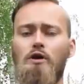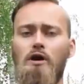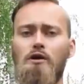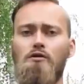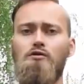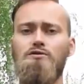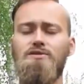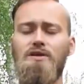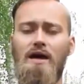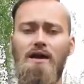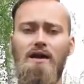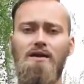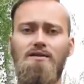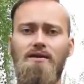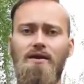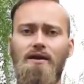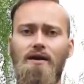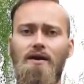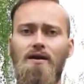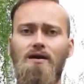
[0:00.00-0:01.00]
can use
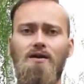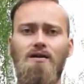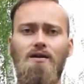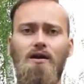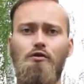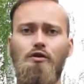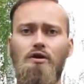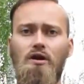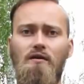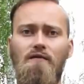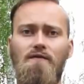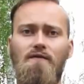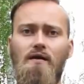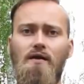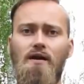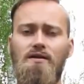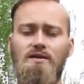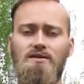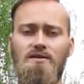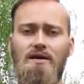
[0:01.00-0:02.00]
anything you can
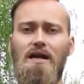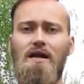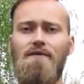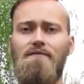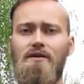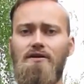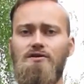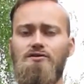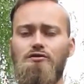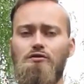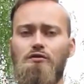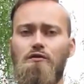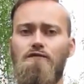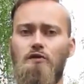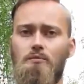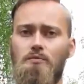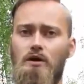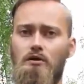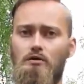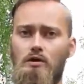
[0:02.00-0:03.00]
find that just elevates you
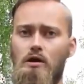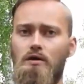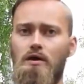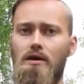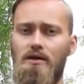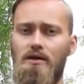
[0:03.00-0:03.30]
from the ground a